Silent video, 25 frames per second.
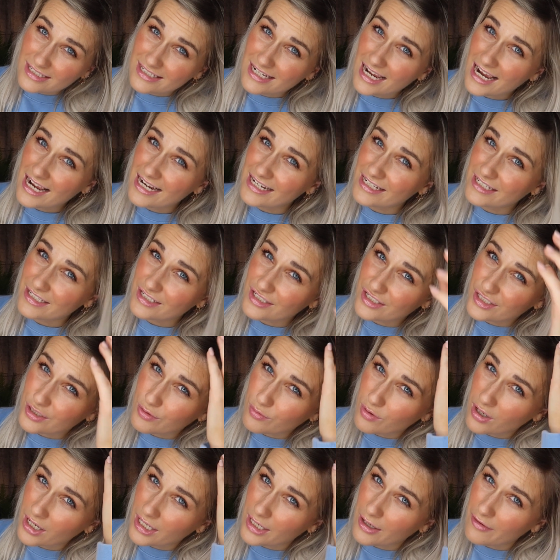tend to
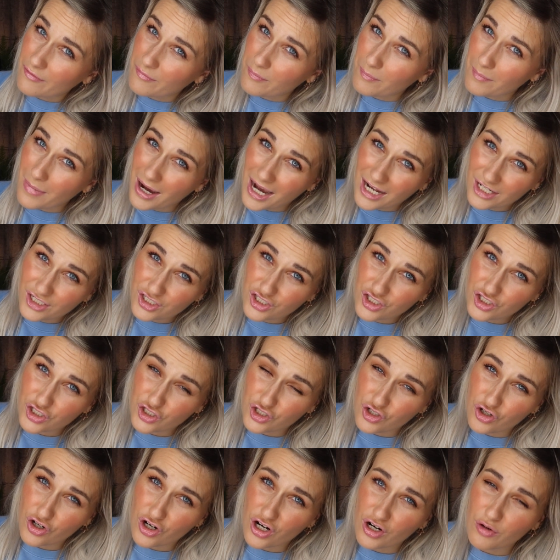kind of match
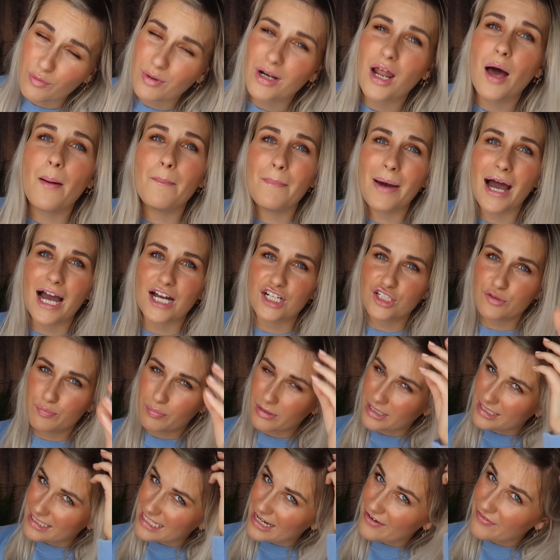your, well, not match, but
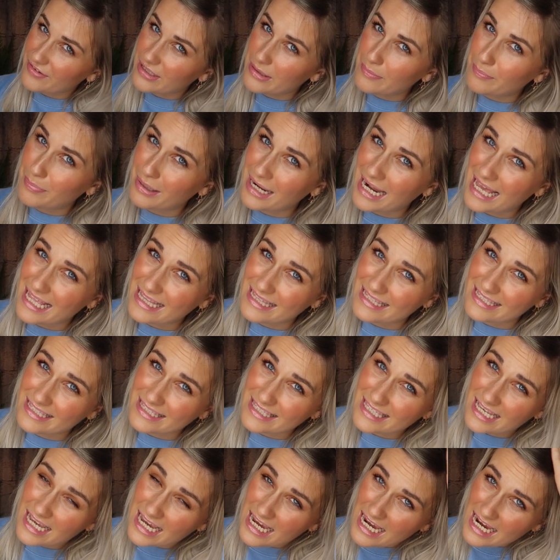it definitely blends
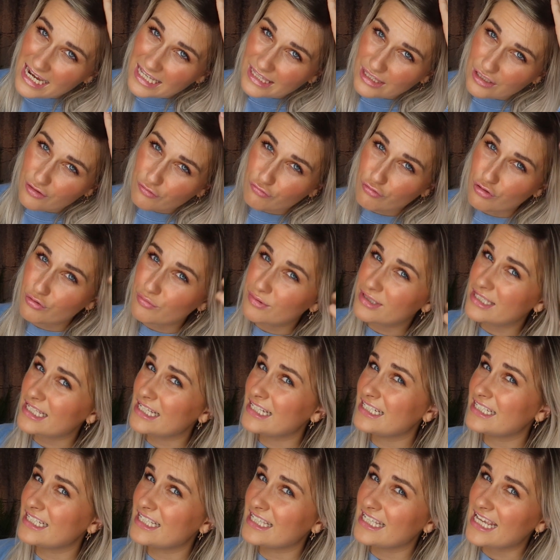the roots
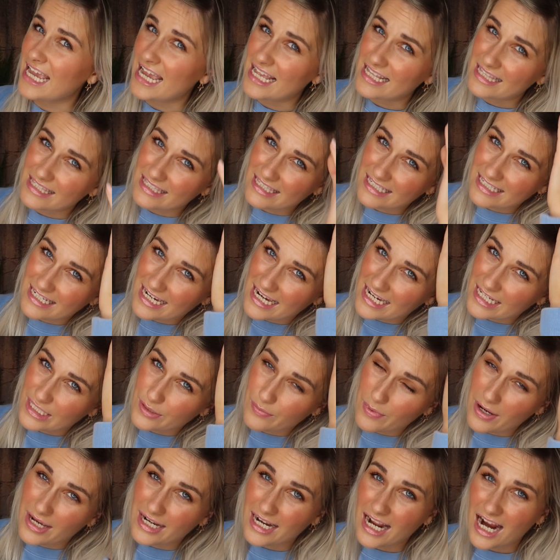into the ends. It takes
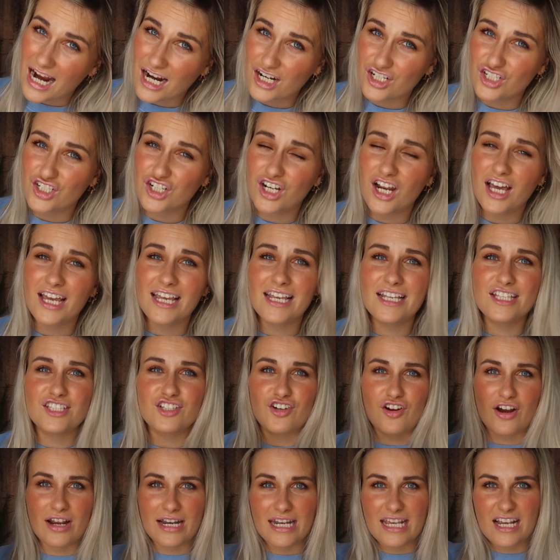away any harsh lines
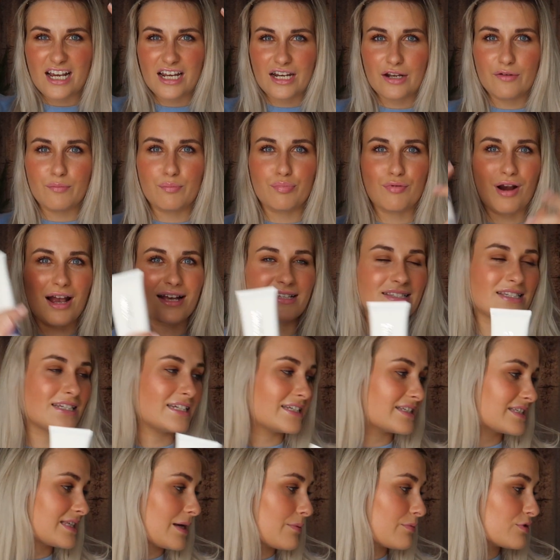or any kind of
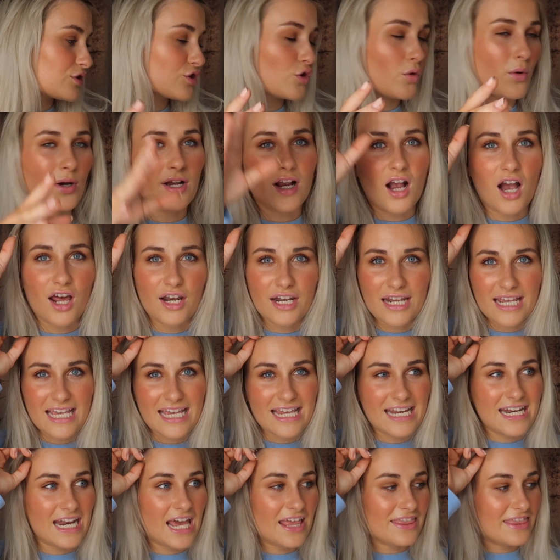brassiness that was going on
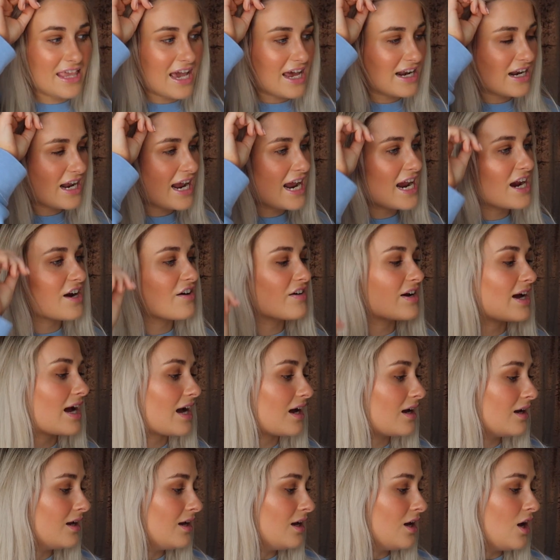in that
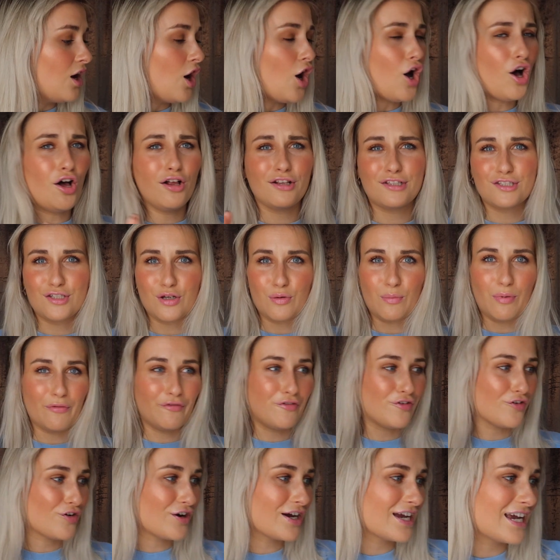area. Also,
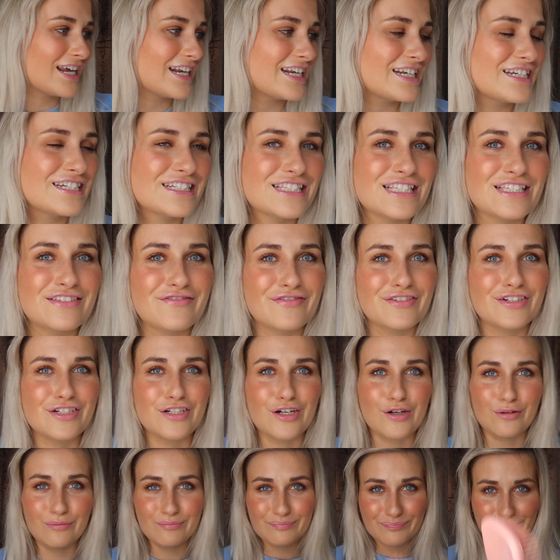before I get into this
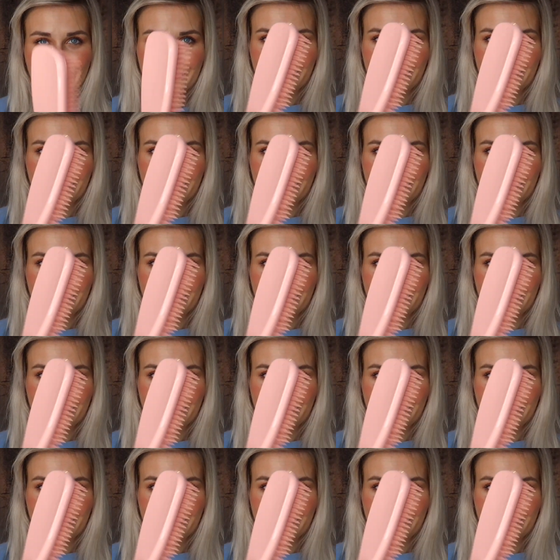video,